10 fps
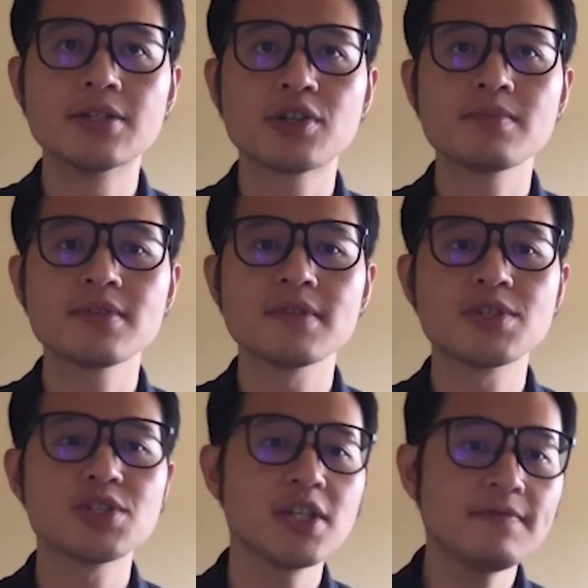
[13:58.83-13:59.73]
terms of the
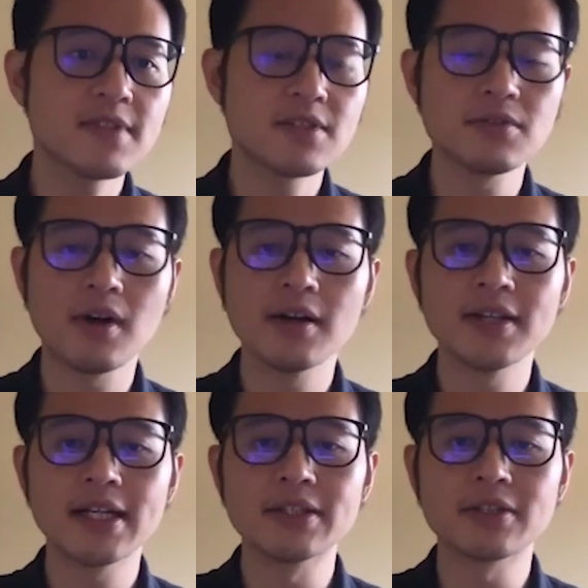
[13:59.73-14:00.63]
shift to
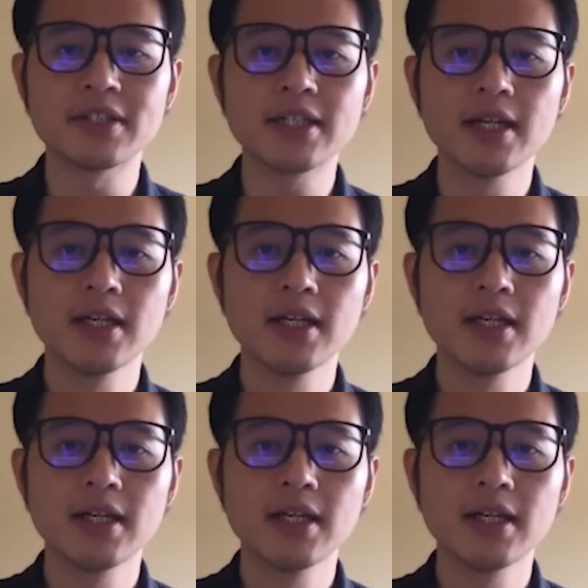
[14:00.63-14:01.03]
online learning,